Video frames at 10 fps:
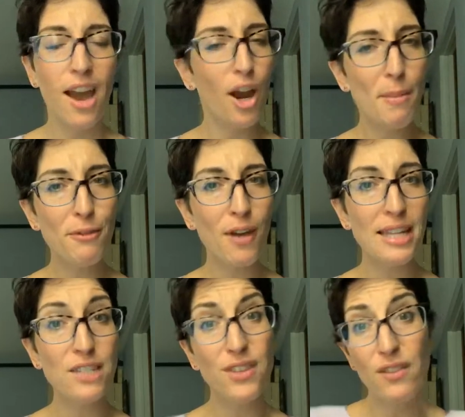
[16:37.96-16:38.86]
All right, my
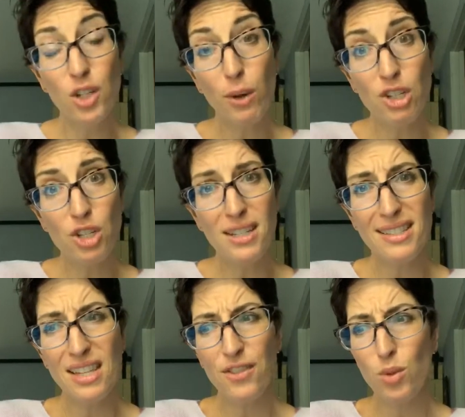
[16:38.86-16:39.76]
friends, if you have any
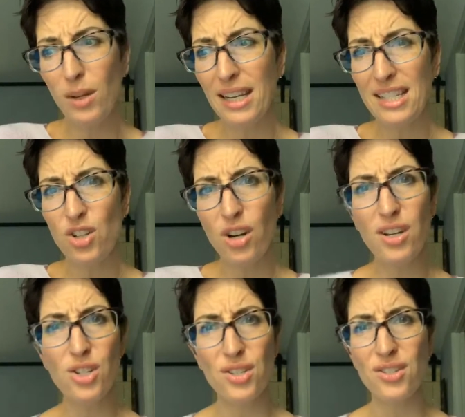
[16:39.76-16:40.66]
questions, if you want to get
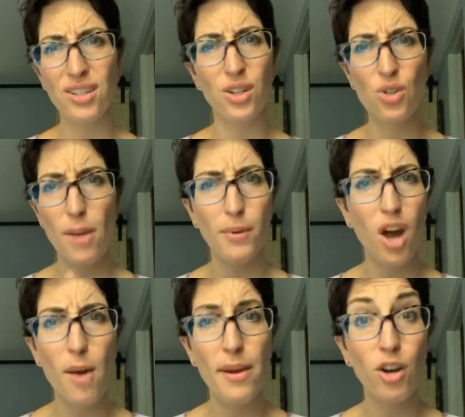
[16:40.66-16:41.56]
started, just you can drop a
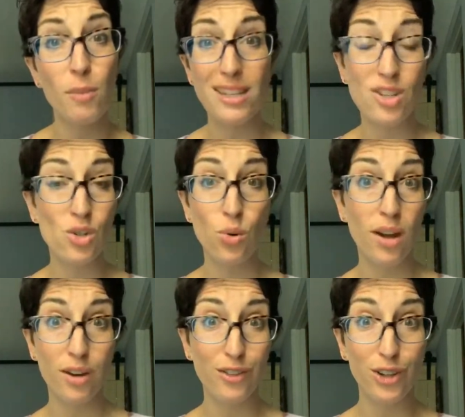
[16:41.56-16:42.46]
comment or message
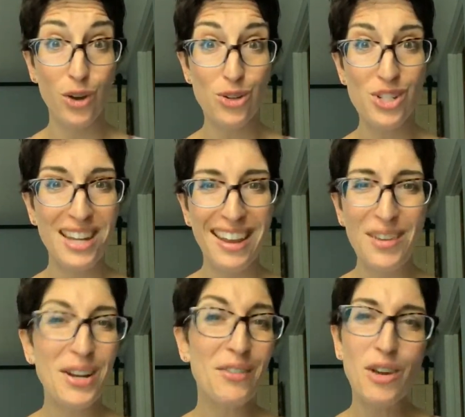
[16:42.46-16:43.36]
whatever coach,
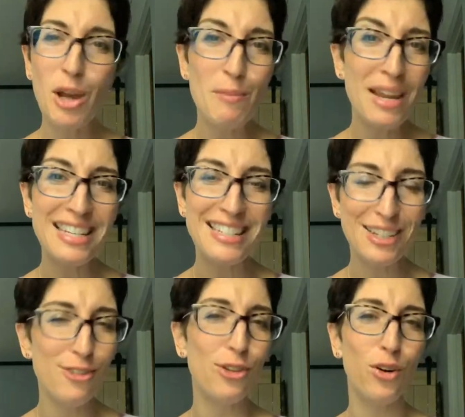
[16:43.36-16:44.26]
whatever
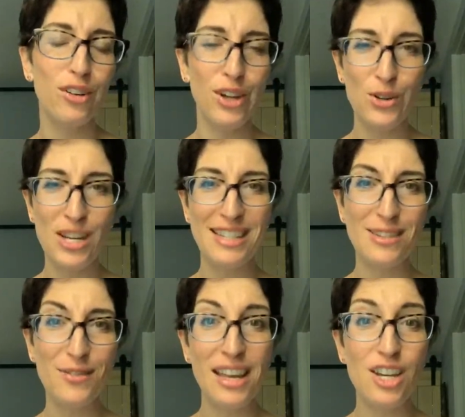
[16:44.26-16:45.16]
amazing unicorn coach has
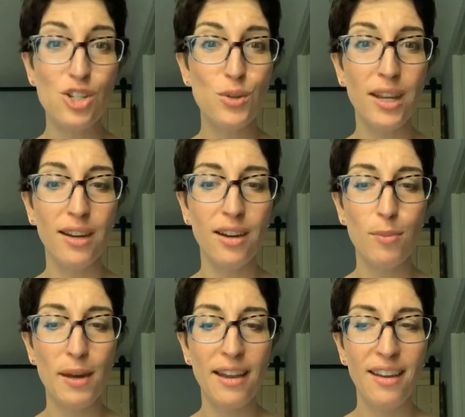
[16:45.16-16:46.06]
invited you
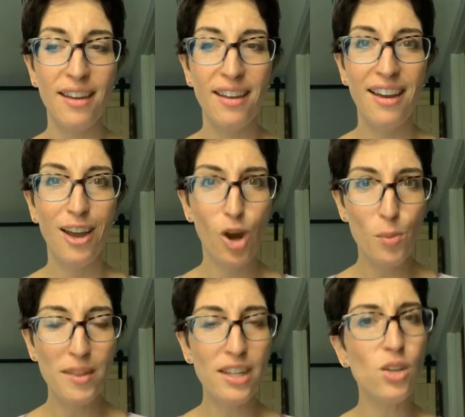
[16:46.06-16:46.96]
here. But I
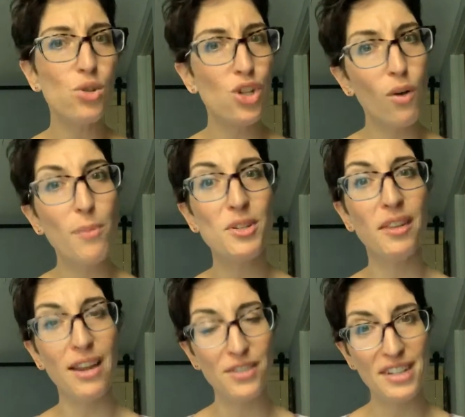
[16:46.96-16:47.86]
hope that you show up to
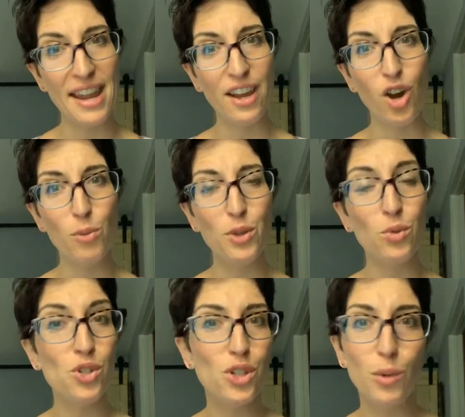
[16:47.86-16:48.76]
life today. I hope
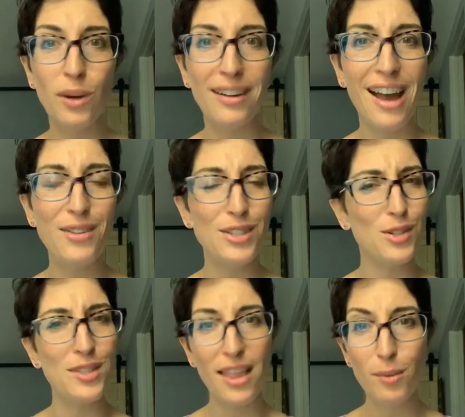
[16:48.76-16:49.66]
you do your workouts,
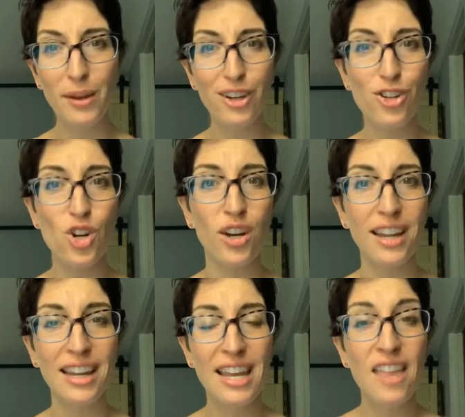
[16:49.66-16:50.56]
you celebrate your
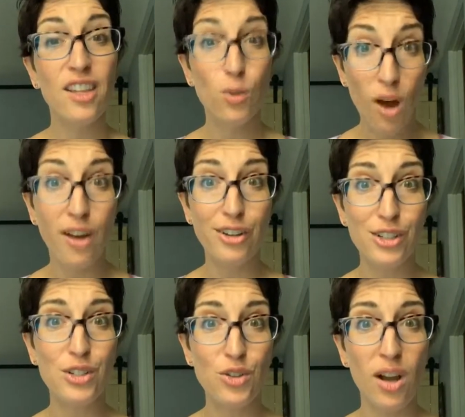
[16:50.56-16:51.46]
journey, that you honor
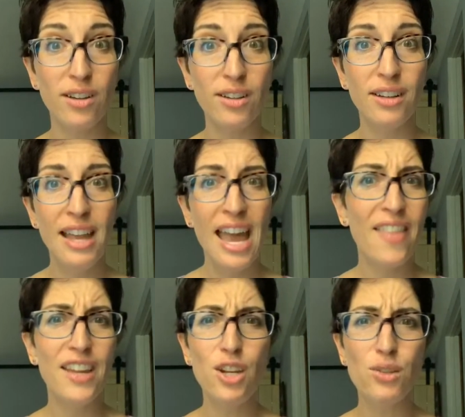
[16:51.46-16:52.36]
your struggle,
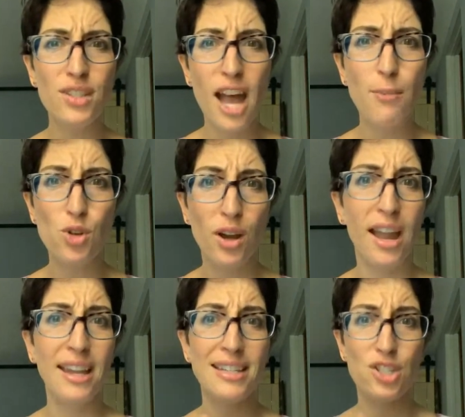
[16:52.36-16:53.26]
and that you stop
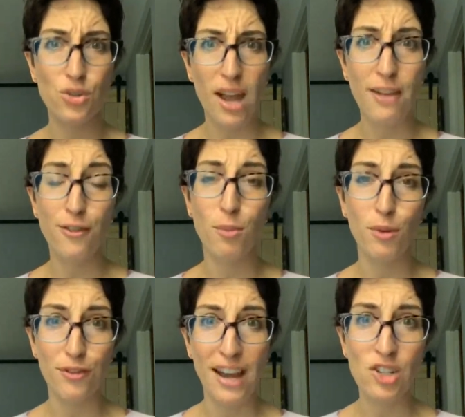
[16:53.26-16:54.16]
trying to strive for
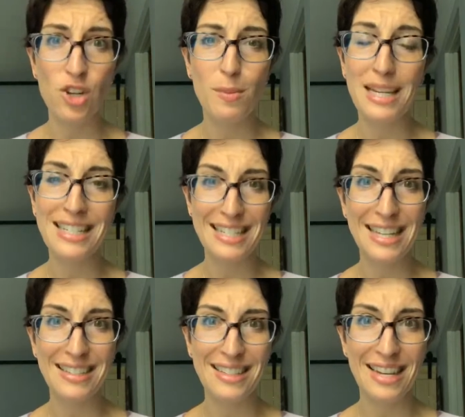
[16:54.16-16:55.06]
perfection because it
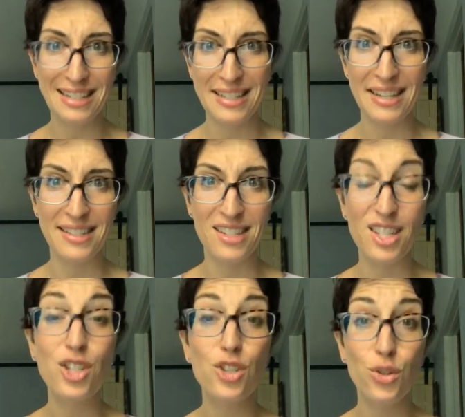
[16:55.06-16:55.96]
doesn't exist.
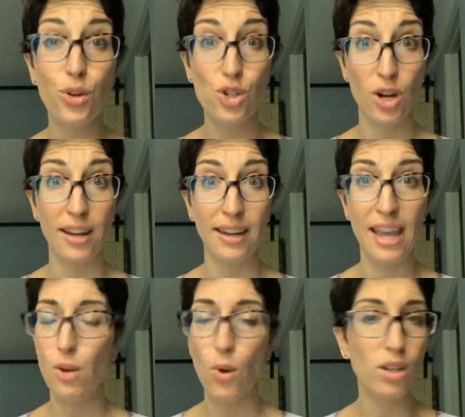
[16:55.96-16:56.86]
This is your journey,
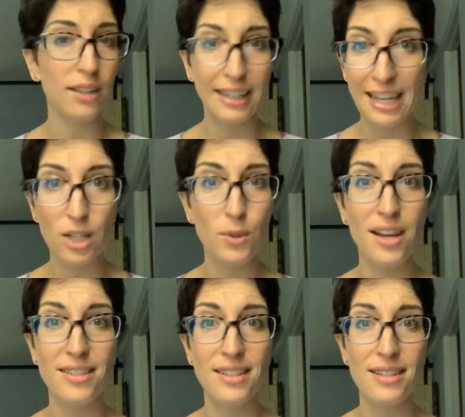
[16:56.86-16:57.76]
and it won't look like anyone
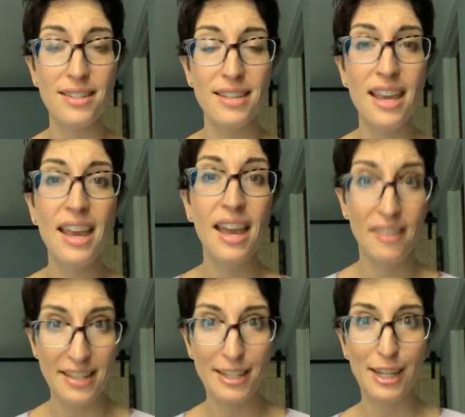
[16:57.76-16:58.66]
else's,
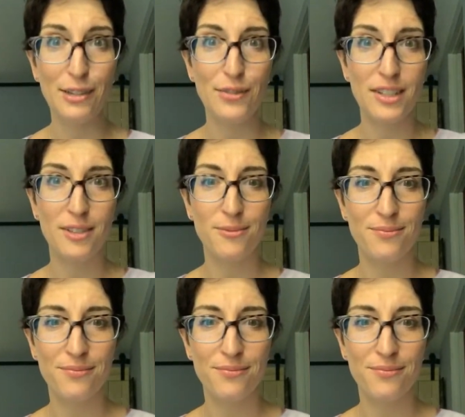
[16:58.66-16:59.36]
and that's a gift.